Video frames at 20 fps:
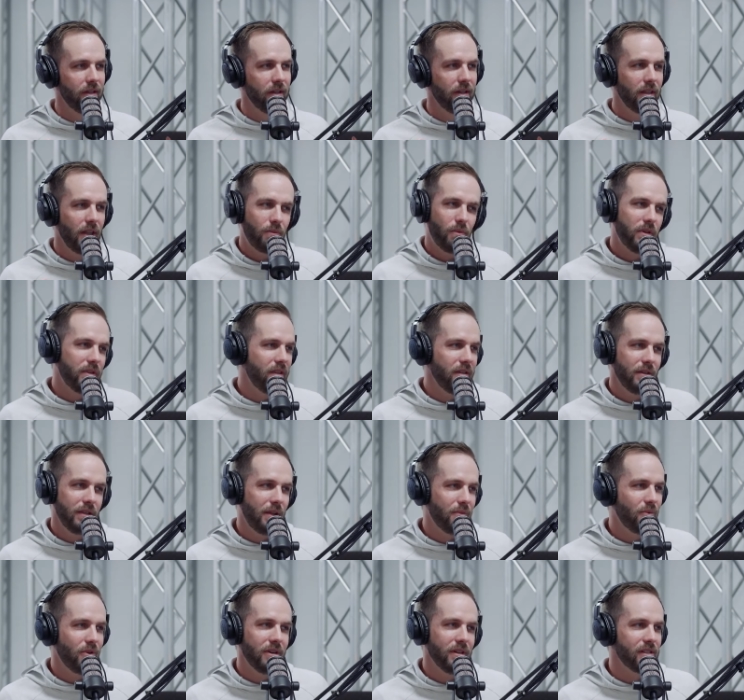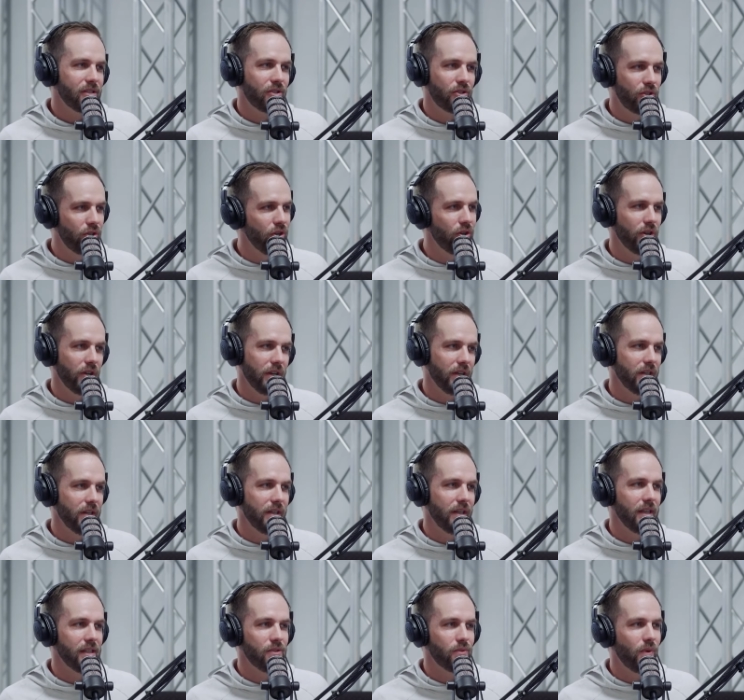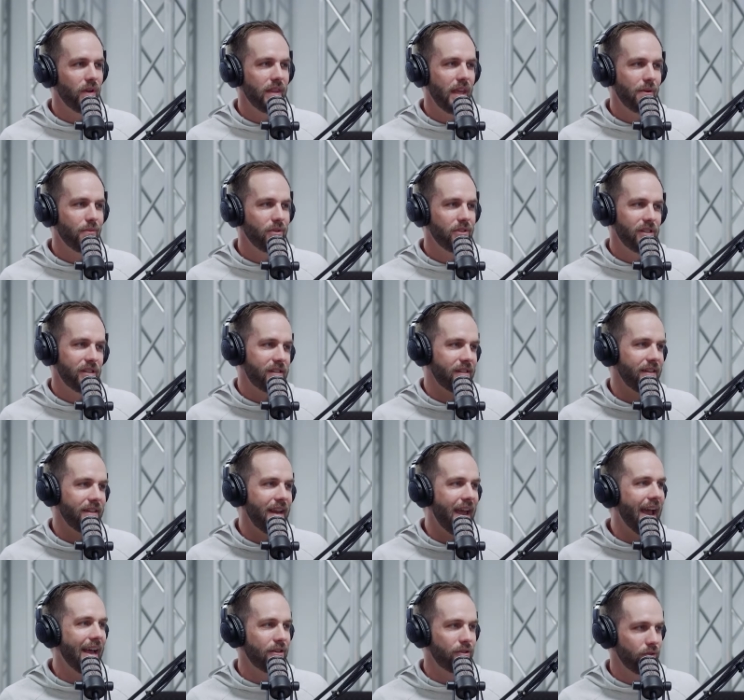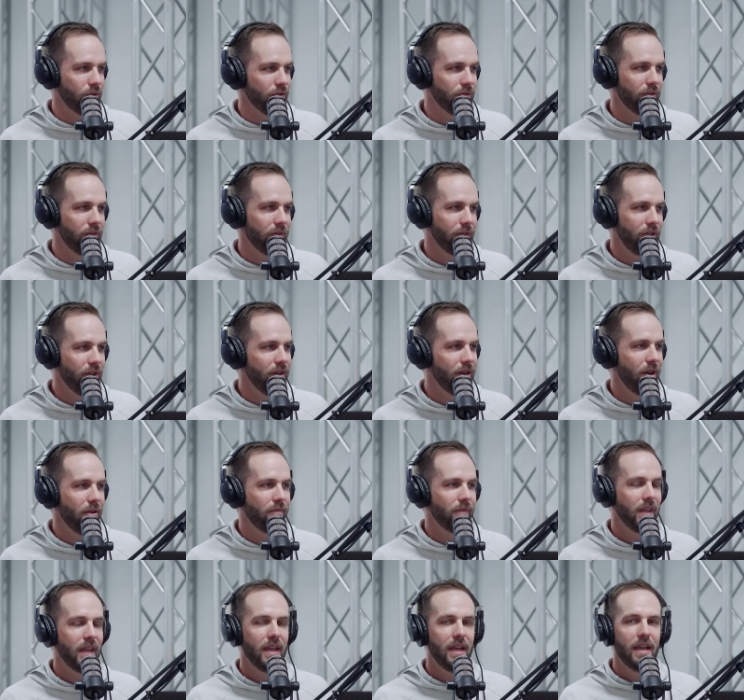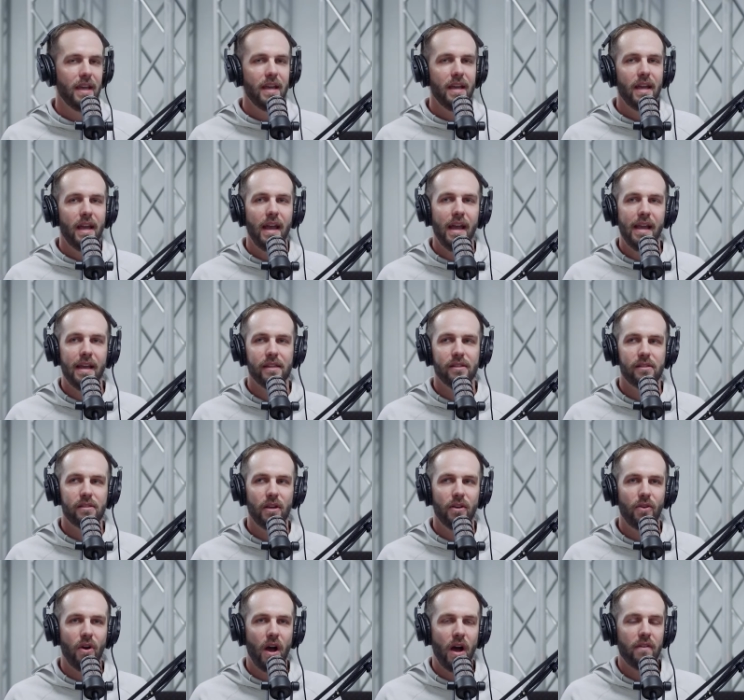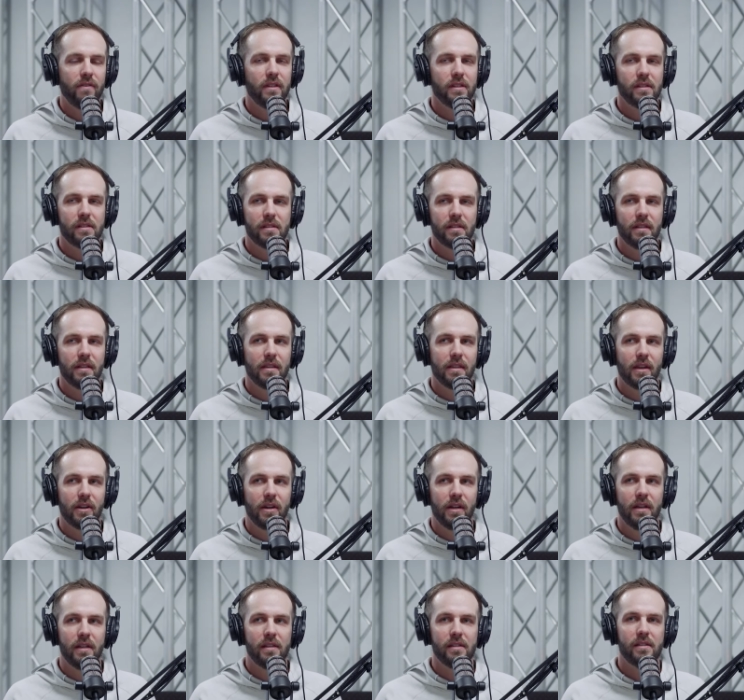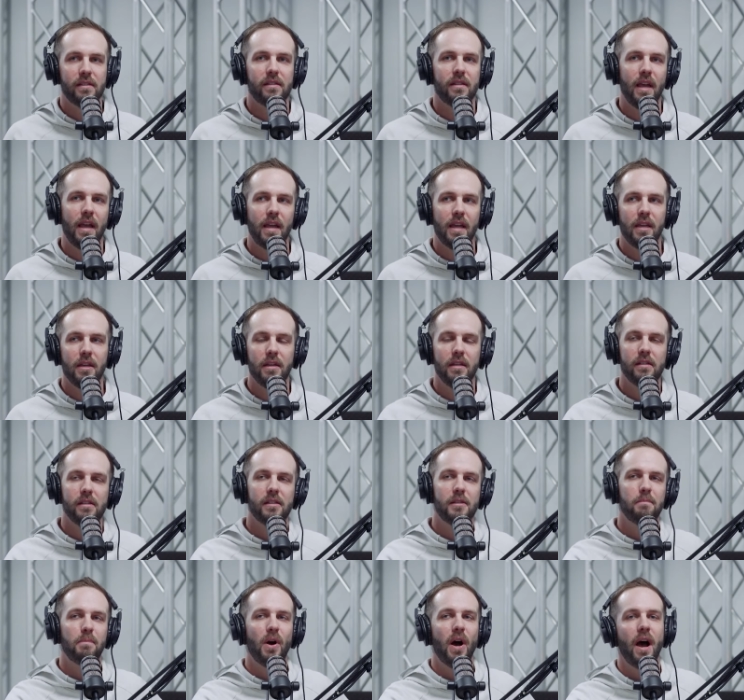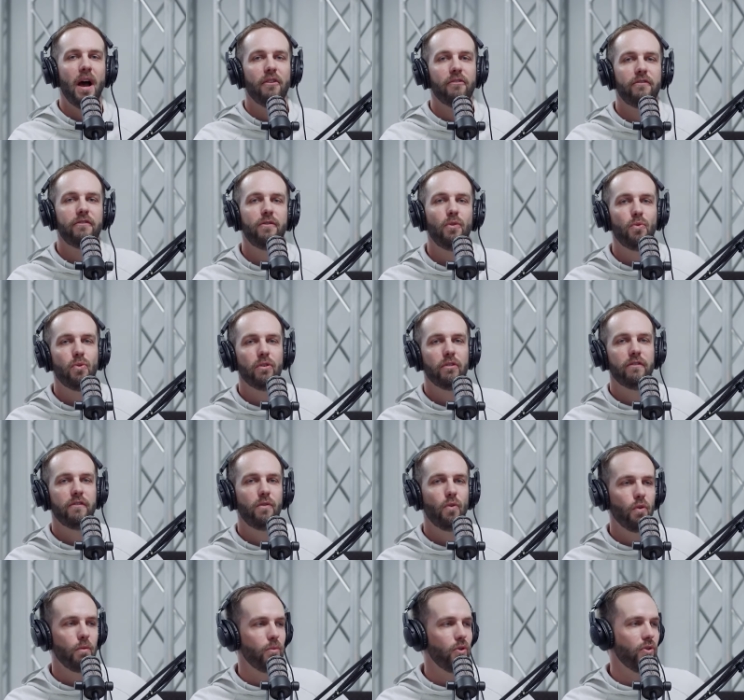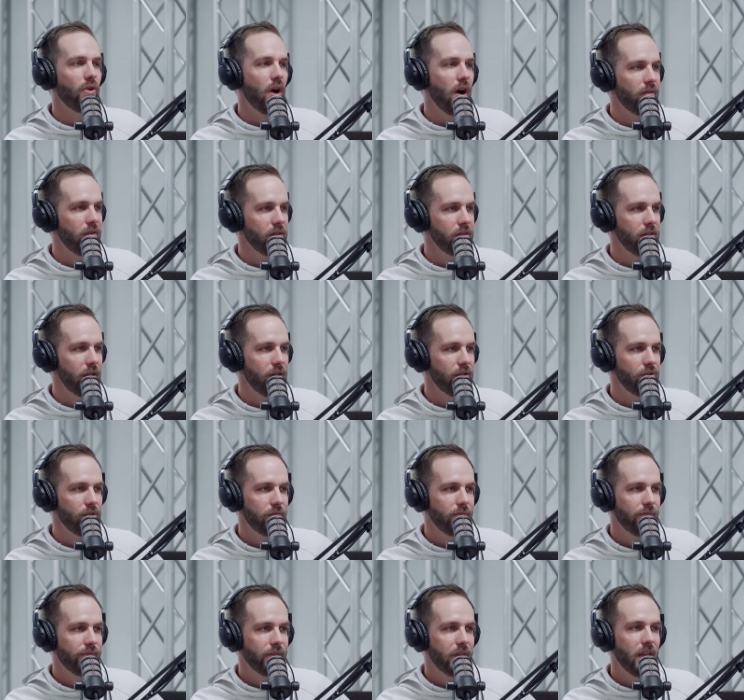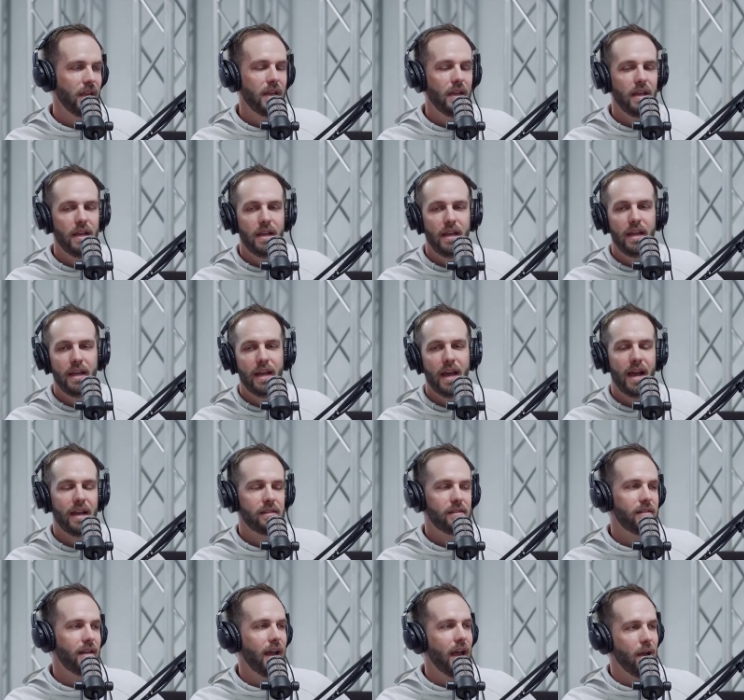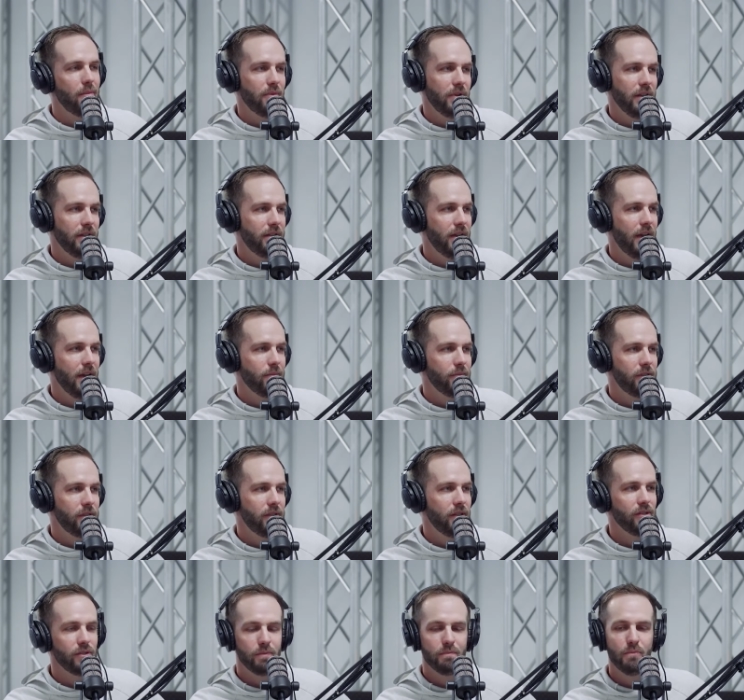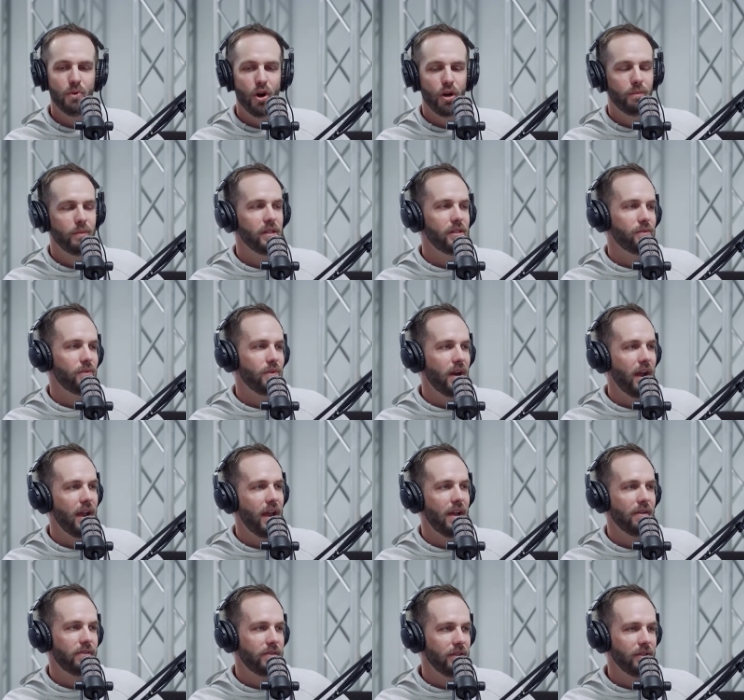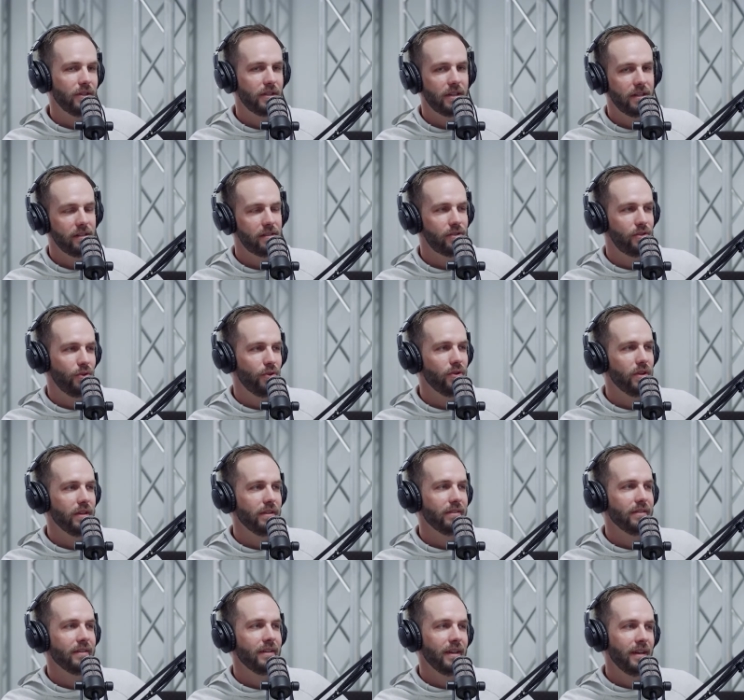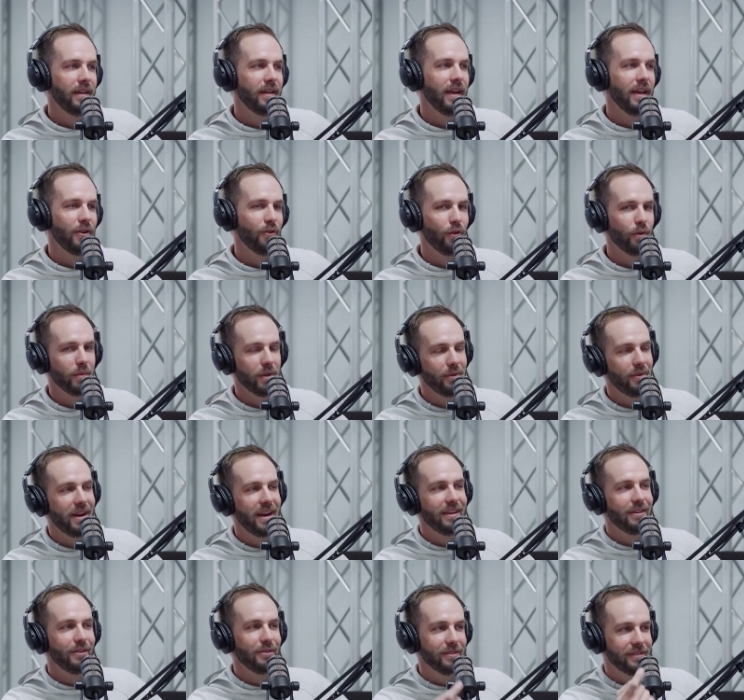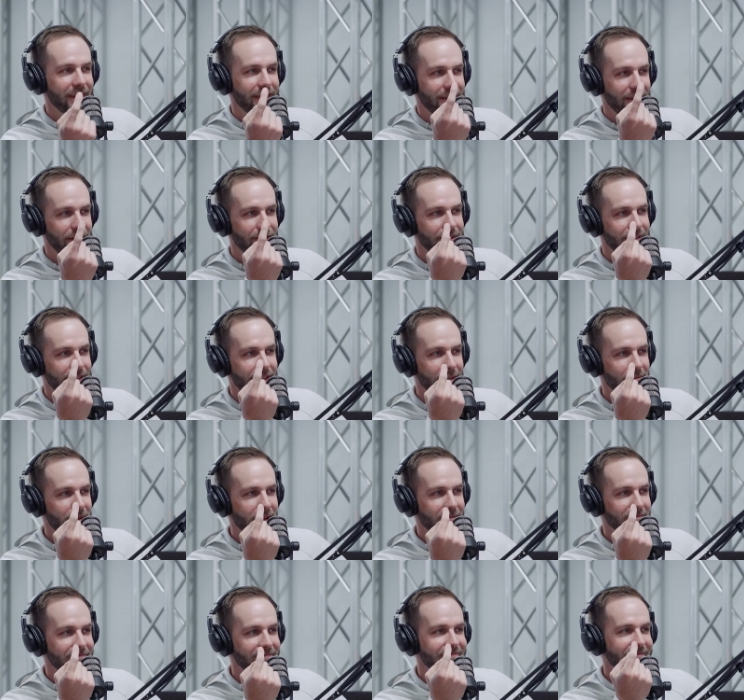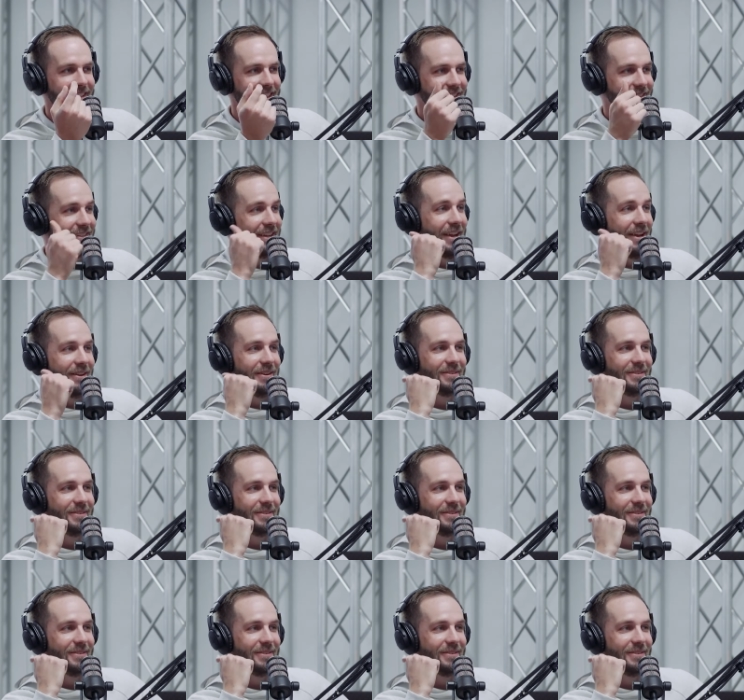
they weren't they weren't as good. They weren't real. They were yeah. just natural. Yeah. You know. Yeah. And so obviously there is a spot for formal conversation. Mm -hmm. It has to happen at times. There's moments when I have to look at a student and normally what I do is I go, come on, let's go.